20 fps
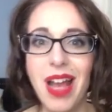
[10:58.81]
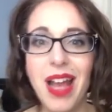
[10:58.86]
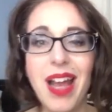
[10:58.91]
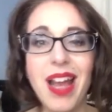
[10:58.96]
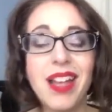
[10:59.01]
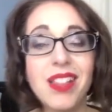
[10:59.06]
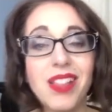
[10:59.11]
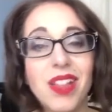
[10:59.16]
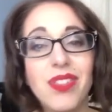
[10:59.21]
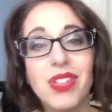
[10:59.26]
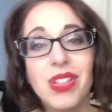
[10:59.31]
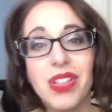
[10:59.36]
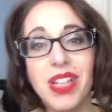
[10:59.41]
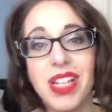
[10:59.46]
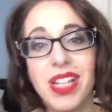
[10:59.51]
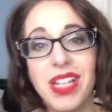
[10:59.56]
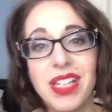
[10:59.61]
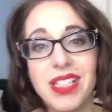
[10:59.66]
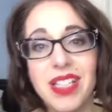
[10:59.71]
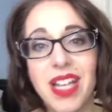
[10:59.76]
I love you,
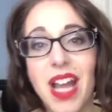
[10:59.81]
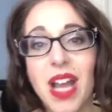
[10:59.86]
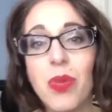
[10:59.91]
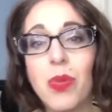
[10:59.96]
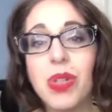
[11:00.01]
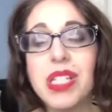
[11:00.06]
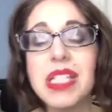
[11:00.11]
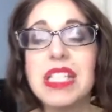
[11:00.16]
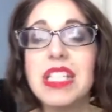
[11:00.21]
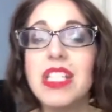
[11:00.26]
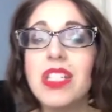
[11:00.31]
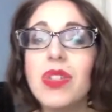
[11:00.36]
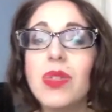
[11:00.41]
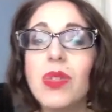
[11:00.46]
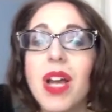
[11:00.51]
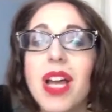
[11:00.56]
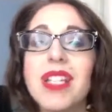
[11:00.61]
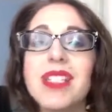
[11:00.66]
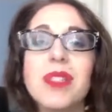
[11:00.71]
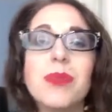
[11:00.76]
ladies. I want to see you
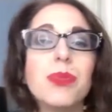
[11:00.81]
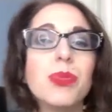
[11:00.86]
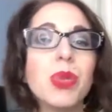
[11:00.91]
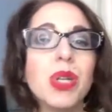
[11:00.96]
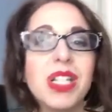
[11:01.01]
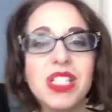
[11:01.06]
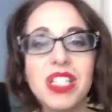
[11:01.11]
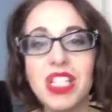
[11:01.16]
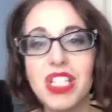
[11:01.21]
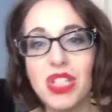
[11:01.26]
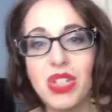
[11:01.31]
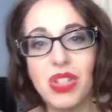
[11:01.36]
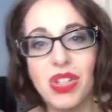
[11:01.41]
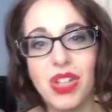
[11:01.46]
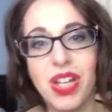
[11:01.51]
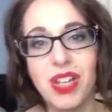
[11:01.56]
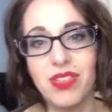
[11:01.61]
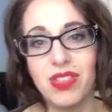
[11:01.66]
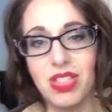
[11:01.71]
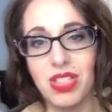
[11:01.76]
guys embracing your
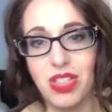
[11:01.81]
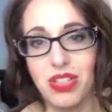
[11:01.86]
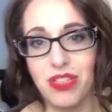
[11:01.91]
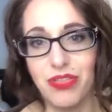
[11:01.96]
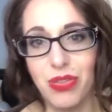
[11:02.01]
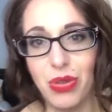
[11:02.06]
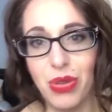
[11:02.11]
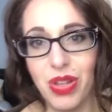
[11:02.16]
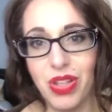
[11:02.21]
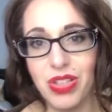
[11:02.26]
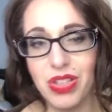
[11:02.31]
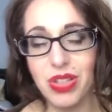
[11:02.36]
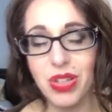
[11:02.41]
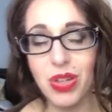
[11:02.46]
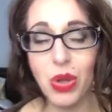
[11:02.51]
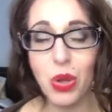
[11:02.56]
life to the fullest. So I